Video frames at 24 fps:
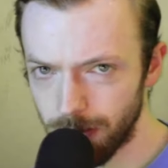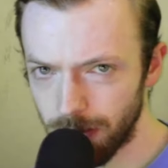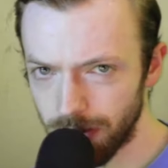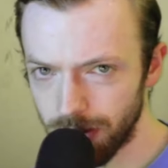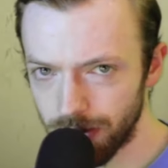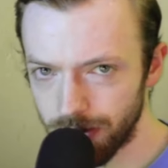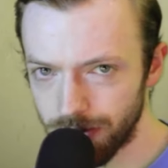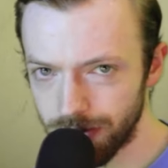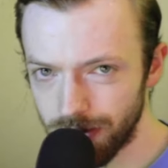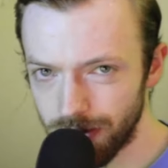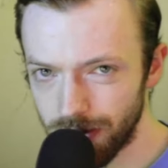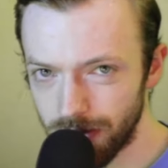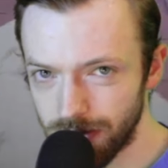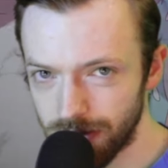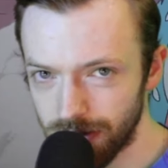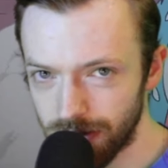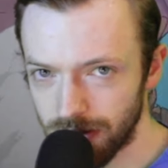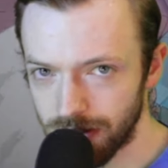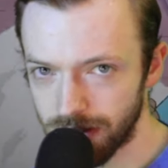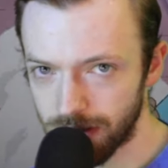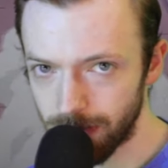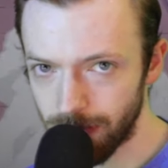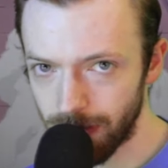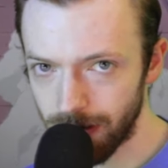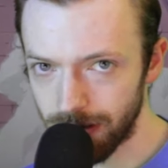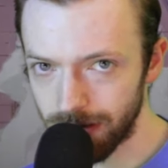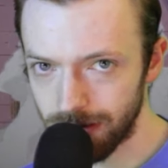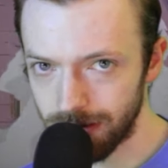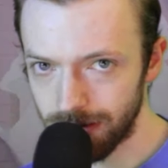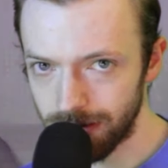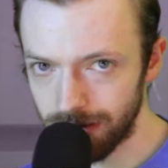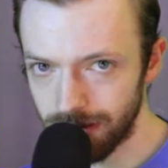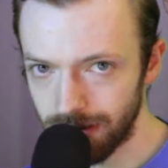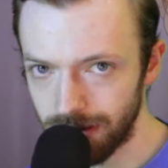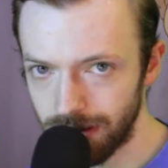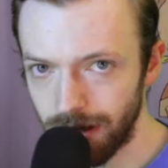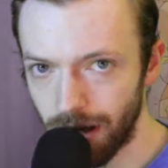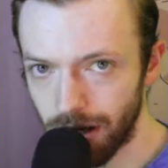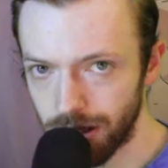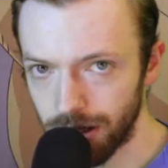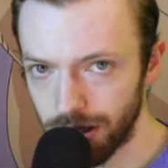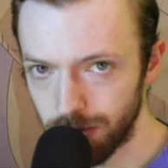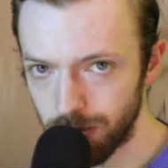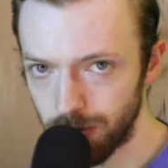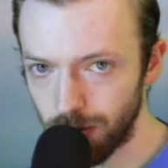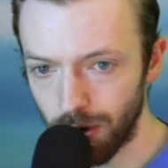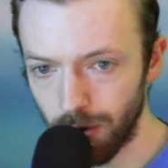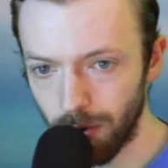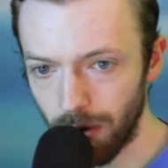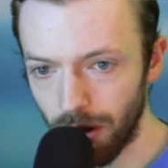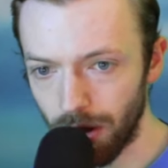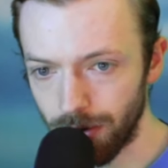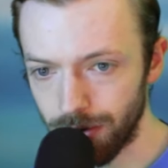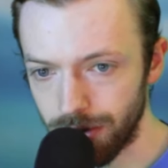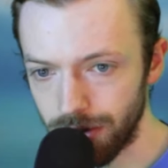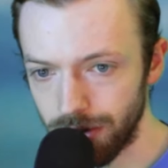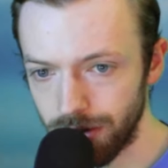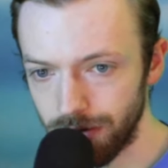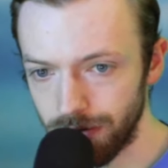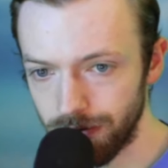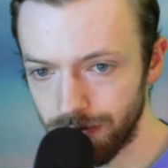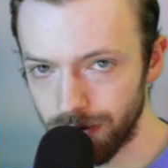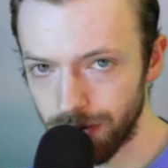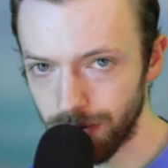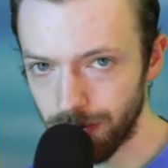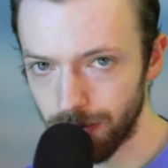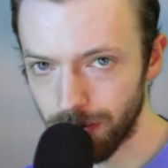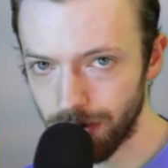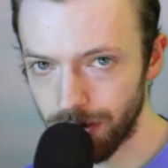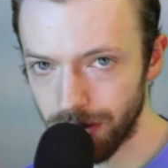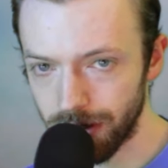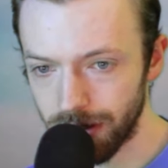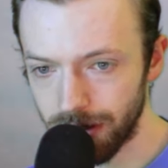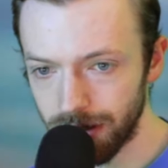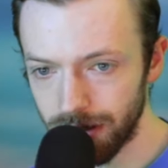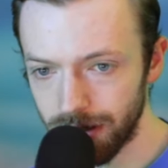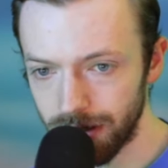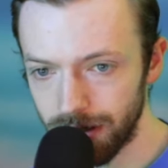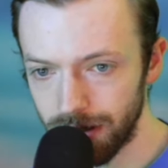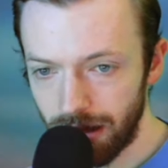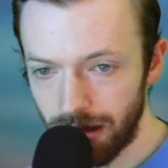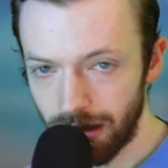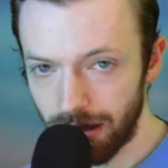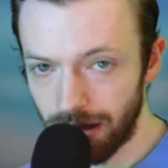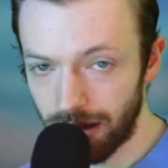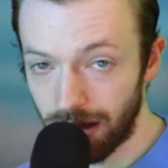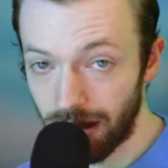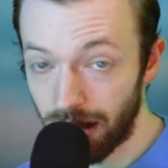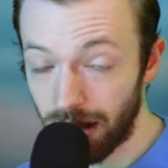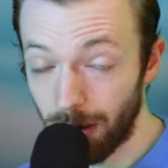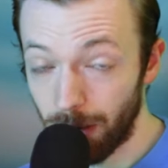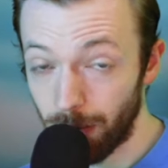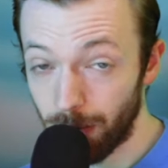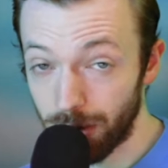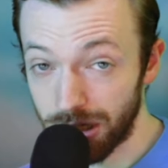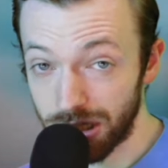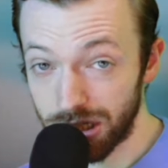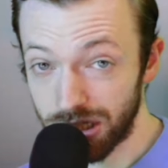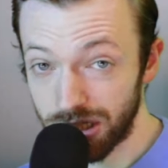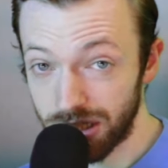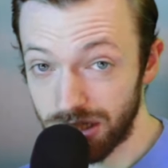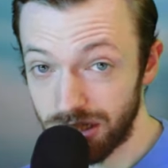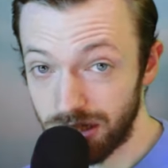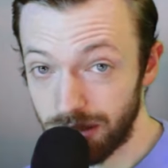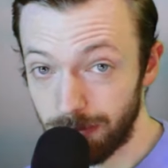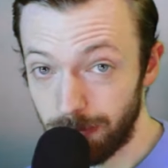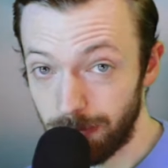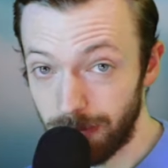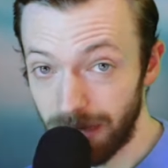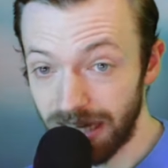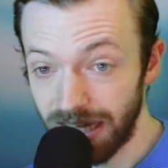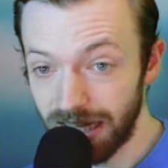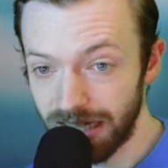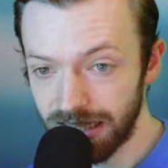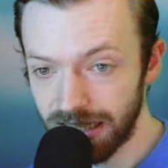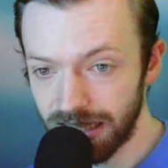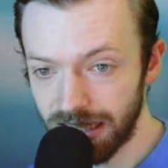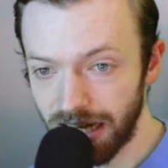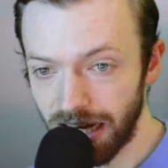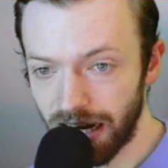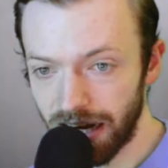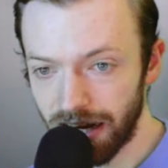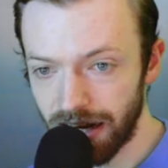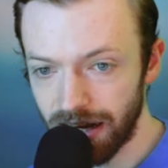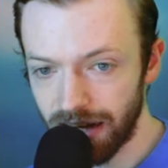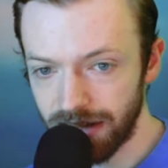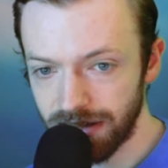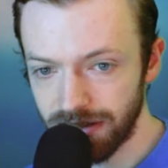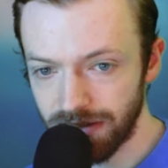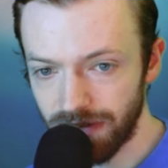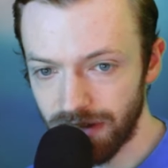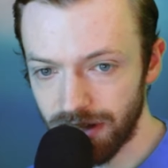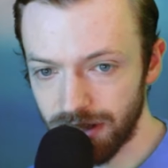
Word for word: their sales and less about the actual quality of their work. They were just the biggest guys of that